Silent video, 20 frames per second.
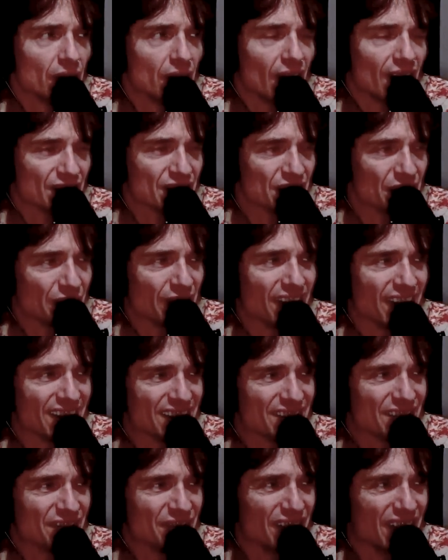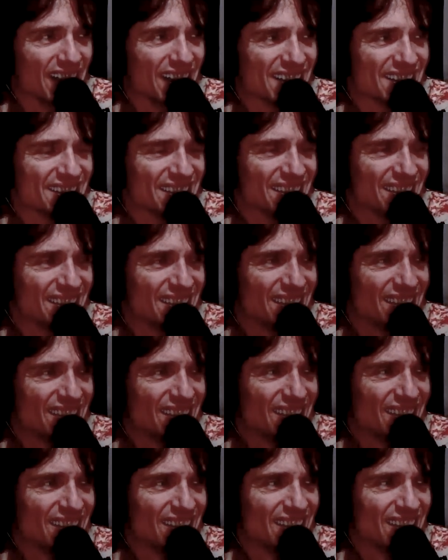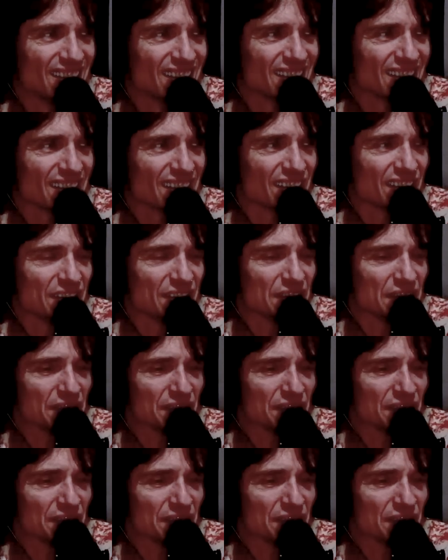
I actually think that's the reality. Because